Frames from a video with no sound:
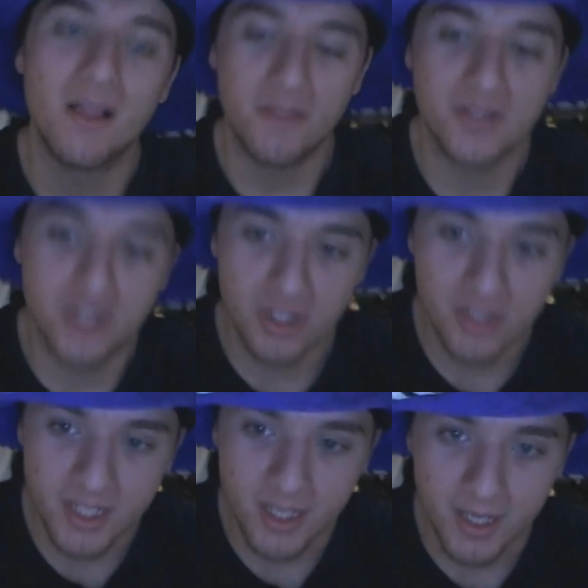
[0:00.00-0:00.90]
The
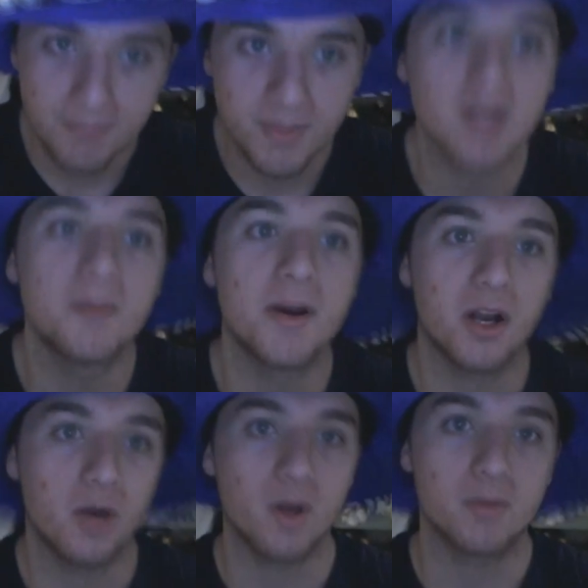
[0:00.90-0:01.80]
Jurinchiki then come out of
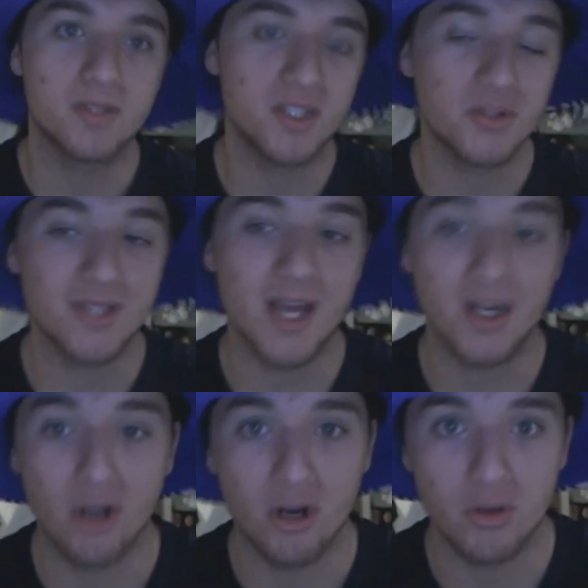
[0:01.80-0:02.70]
nowhere and proceed to attack
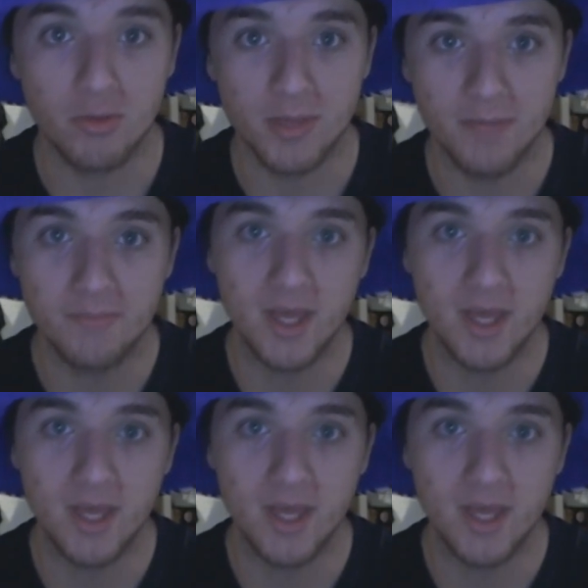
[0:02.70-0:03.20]
Naruto and B.